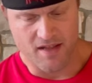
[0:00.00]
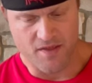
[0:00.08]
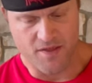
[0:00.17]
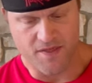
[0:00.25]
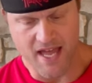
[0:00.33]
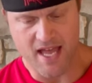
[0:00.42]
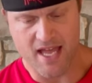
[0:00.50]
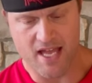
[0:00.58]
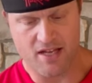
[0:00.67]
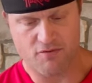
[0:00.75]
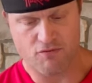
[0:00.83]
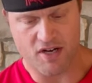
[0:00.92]

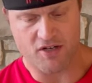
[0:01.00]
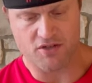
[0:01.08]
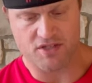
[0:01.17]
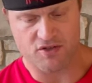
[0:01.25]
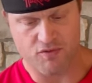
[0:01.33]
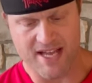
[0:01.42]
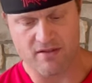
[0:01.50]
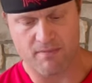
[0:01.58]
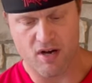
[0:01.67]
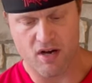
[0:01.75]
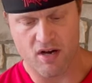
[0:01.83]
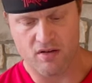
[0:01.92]
Rutgers has ran the
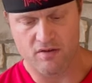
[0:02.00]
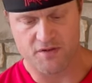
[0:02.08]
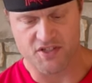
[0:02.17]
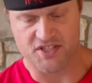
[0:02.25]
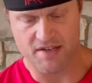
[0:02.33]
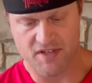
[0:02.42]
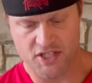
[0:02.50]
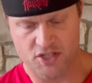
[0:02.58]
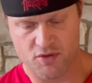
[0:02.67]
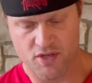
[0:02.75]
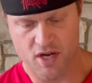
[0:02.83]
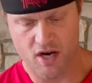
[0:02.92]
ball for
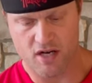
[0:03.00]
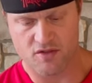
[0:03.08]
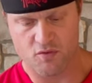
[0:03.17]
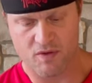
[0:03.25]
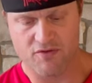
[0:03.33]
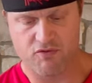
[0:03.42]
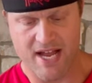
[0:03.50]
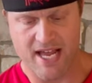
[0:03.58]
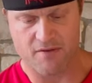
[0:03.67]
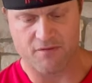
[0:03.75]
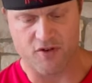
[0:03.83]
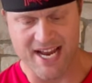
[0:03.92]
72 yards. We've
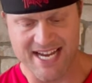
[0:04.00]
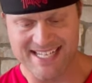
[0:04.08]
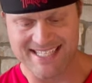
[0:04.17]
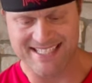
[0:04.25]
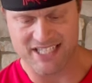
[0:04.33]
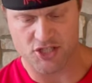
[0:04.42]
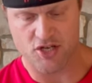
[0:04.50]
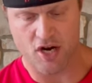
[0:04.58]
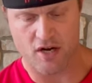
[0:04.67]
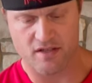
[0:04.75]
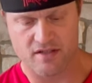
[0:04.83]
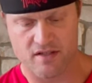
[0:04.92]
ran it for 86
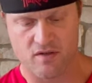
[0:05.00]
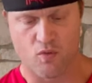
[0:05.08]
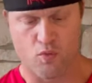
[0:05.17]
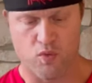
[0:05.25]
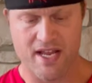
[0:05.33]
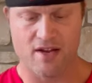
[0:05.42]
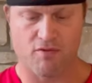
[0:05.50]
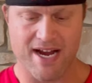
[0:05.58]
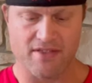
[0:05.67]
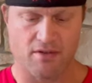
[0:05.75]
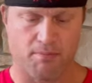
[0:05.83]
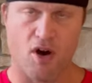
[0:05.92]
yards. We
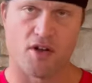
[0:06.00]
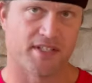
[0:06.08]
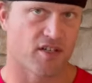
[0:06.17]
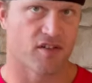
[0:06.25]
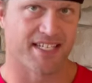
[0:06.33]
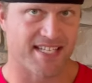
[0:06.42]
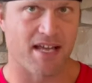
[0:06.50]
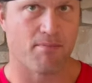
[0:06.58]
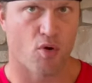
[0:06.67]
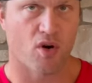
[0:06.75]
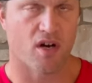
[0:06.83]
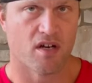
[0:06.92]
ran the ball for 10
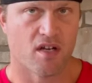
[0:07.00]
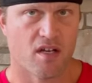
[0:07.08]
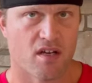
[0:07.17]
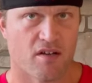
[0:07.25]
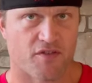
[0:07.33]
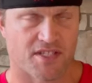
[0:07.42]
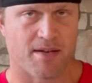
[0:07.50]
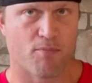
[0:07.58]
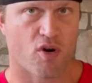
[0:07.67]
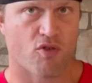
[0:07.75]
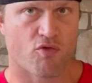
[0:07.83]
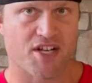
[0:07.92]
more
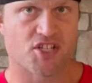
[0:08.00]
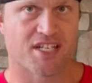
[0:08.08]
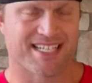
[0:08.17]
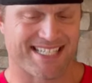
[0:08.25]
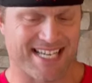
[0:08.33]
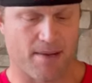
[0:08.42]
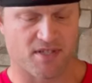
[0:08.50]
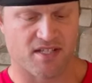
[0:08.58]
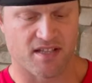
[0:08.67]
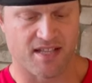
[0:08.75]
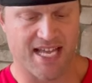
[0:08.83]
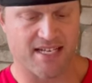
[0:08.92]
rushing attempts
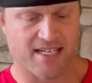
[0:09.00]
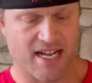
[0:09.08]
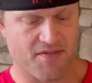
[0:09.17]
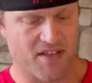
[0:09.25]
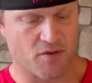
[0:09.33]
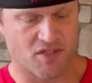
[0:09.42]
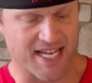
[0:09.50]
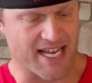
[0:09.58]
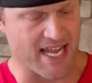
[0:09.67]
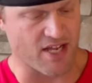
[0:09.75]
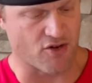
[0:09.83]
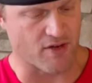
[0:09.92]
than they did. I think it was
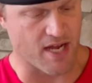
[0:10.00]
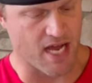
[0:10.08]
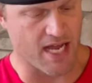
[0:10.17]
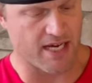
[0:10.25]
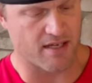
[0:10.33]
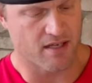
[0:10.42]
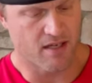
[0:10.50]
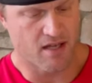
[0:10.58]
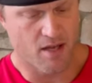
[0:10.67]
like 8 or 9.